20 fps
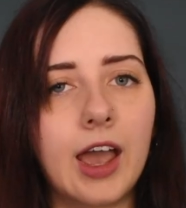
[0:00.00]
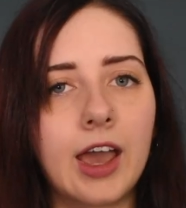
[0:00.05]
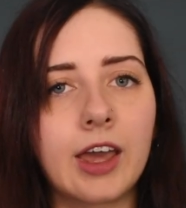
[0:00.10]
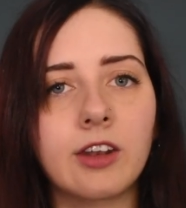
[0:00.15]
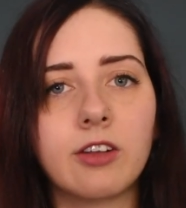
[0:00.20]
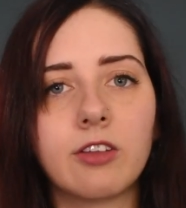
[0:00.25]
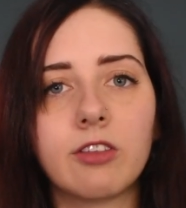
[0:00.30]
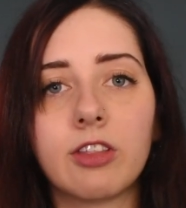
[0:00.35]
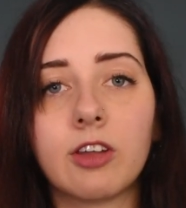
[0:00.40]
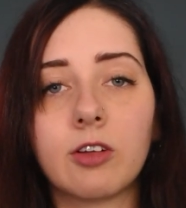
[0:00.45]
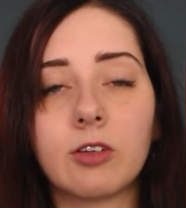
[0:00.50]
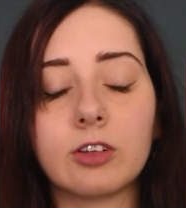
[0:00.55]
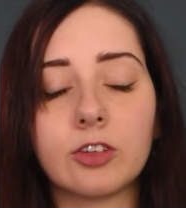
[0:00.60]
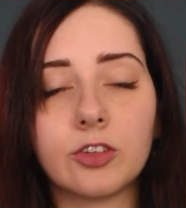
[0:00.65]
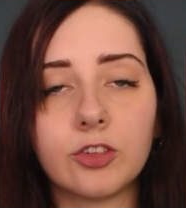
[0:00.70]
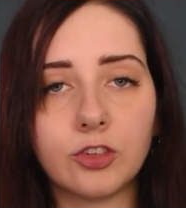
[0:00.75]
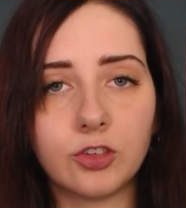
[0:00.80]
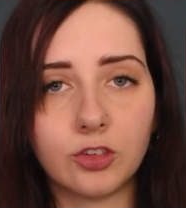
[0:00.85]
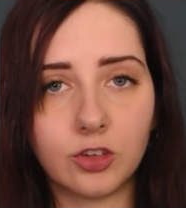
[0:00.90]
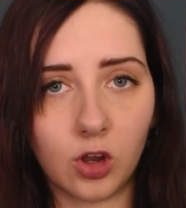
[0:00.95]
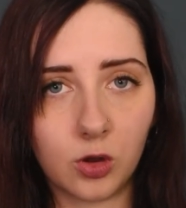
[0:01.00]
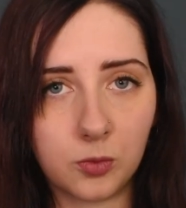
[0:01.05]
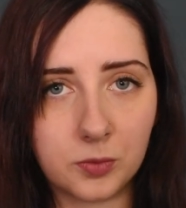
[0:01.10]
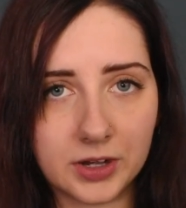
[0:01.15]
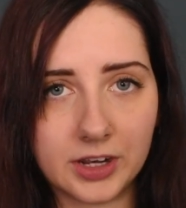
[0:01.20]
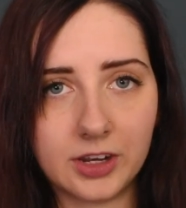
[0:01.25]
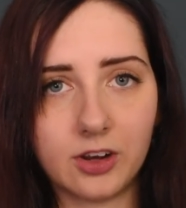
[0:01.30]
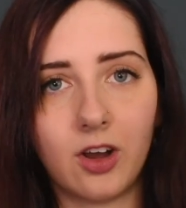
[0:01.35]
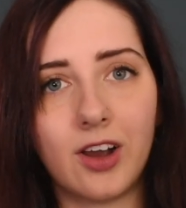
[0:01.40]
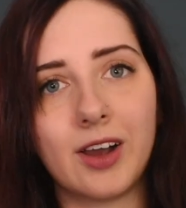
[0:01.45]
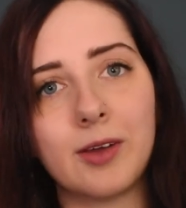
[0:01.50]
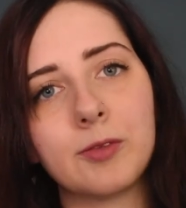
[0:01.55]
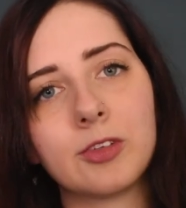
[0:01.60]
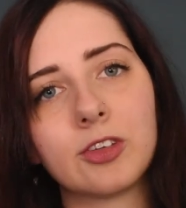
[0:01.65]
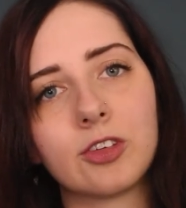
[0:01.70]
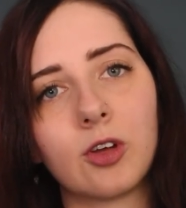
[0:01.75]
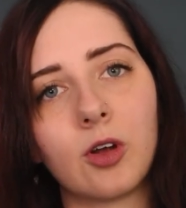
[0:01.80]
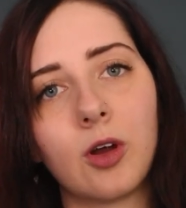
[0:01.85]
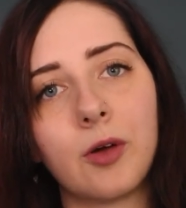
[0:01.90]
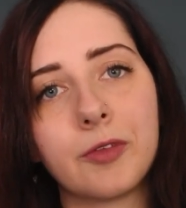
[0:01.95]
and there are so many types,
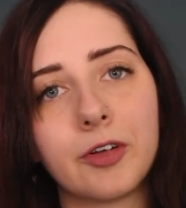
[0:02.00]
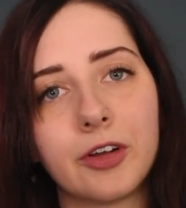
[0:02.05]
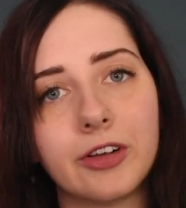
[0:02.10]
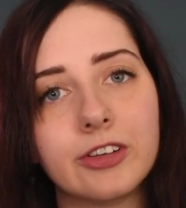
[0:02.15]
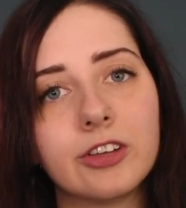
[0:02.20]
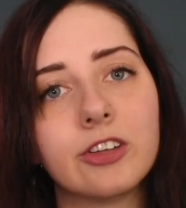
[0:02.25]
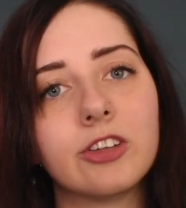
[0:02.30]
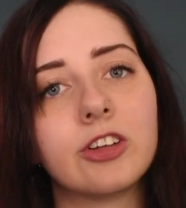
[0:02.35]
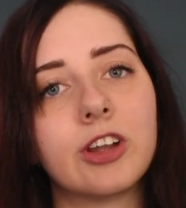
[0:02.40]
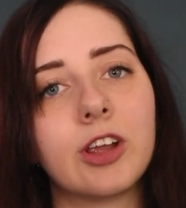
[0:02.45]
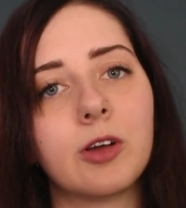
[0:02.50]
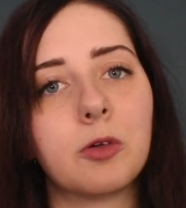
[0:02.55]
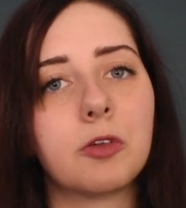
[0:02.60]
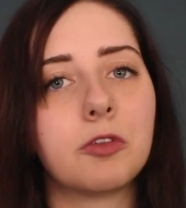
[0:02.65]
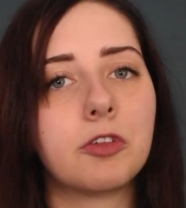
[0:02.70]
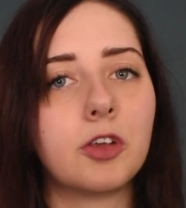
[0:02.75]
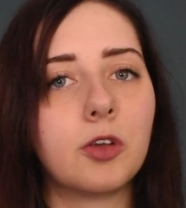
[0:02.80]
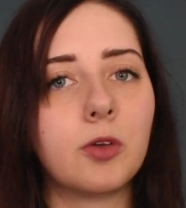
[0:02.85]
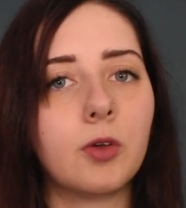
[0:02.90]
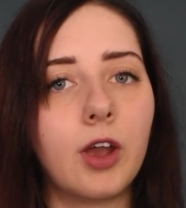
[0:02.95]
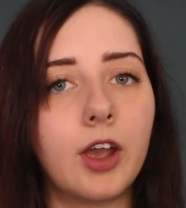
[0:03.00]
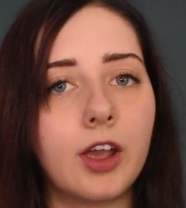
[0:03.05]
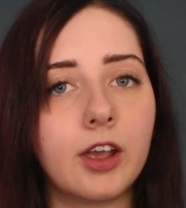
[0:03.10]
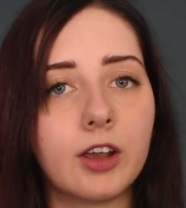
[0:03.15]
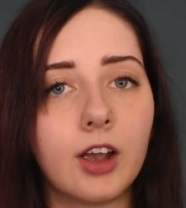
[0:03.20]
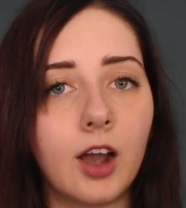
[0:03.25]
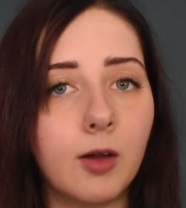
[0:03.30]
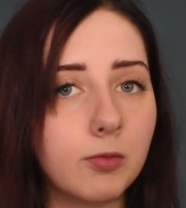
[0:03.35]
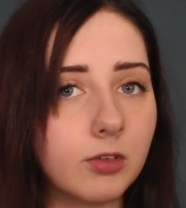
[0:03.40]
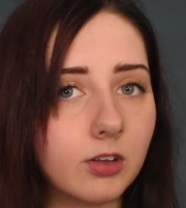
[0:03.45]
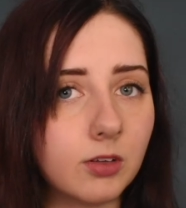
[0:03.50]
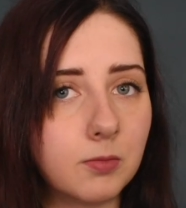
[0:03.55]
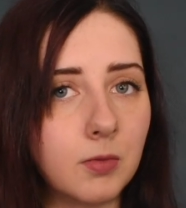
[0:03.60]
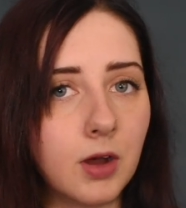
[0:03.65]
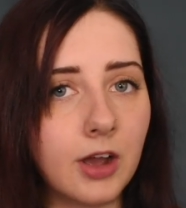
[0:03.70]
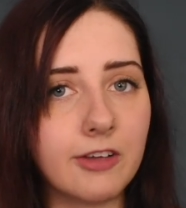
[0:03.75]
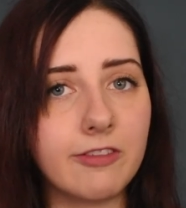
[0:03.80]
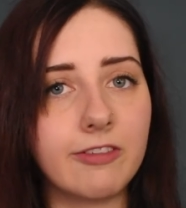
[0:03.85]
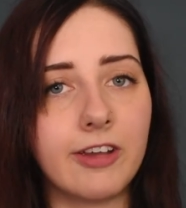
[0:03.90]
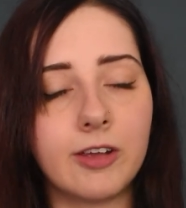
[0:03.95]
so I'm going to share with you a couple of
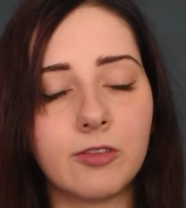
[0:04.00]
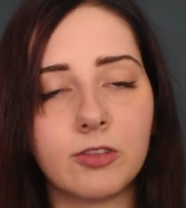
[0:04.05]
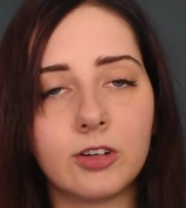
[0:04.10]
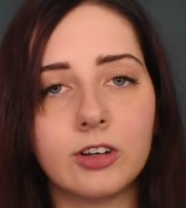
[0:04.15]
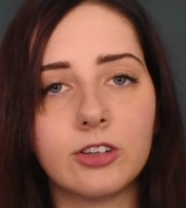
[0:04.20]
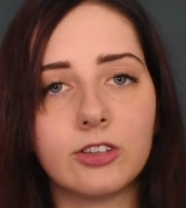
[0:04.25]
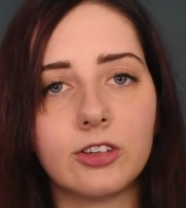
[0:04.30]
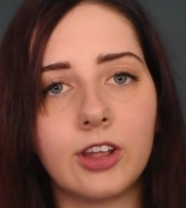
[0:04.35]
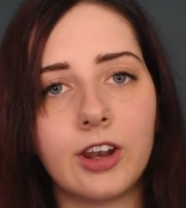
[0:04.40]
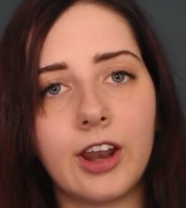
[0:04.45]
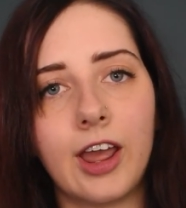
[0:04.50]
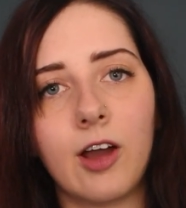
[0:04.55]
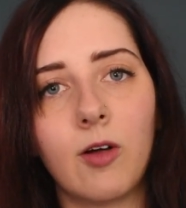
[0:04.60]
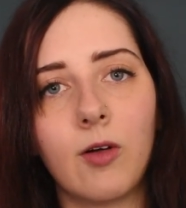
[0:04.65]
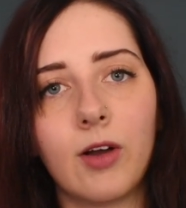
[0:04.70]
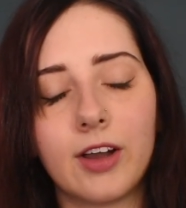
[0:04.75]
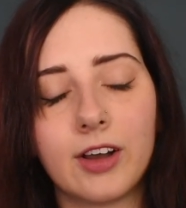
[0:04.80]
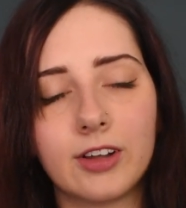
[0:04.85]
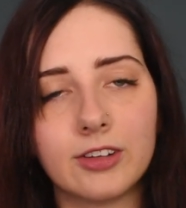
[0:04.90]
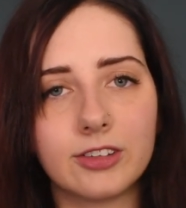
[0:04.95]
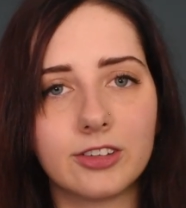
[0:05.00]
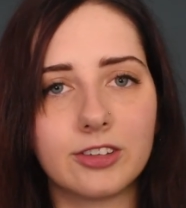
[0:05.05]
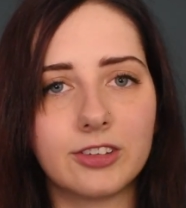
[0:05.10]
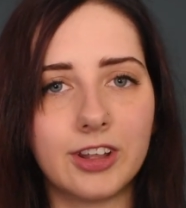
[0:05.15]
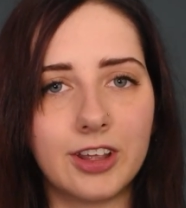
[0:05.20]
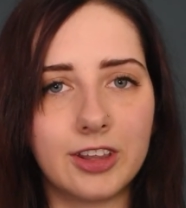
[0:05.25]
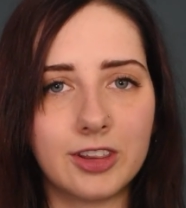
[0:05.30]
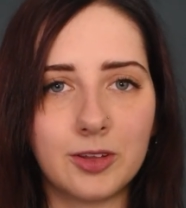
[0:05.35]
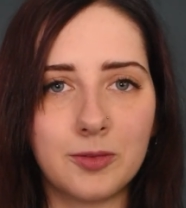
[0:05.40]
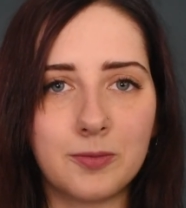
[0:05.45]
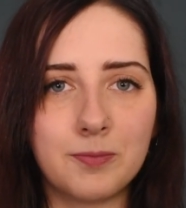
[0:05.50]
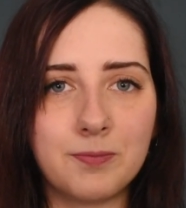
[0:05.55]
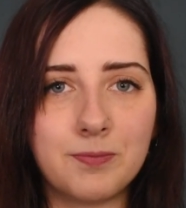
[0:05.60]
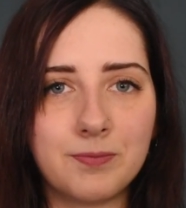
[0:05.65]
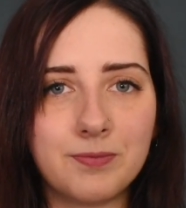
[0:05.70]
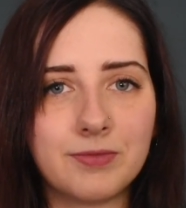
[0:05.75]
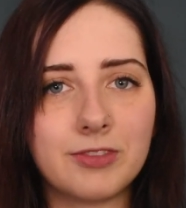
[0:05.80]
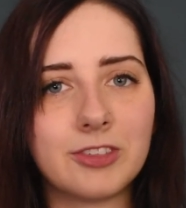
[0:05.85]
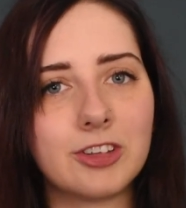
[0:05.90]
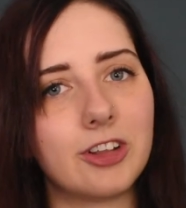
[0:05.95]
my favorites and how I understand them.
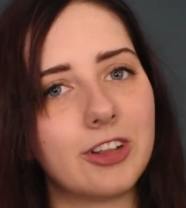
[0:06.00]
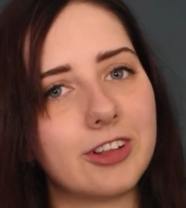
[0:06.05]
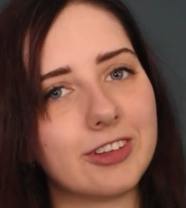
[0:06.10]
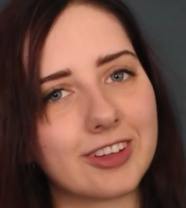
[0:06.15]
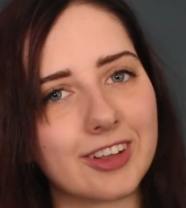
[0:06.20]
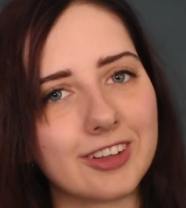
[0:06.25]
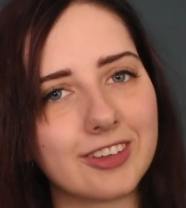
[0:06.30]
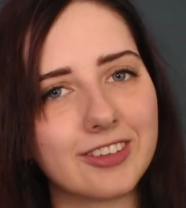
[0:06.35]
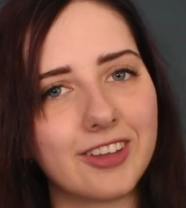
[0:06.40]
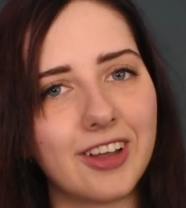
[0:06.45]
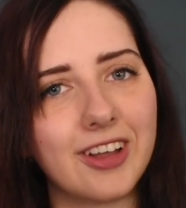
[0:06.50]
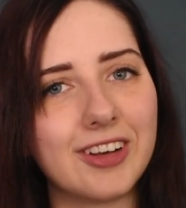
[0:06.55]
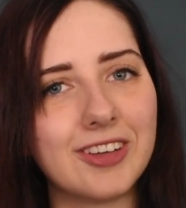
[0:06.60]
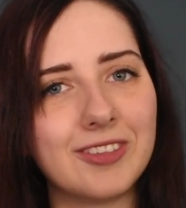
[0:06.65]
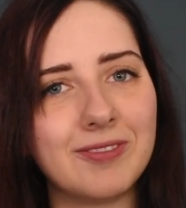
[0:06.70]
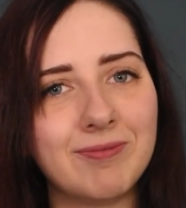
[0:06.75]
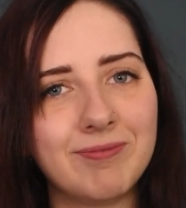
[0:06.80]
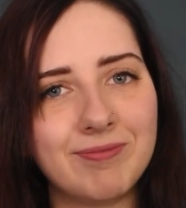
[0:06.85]
So let's get started.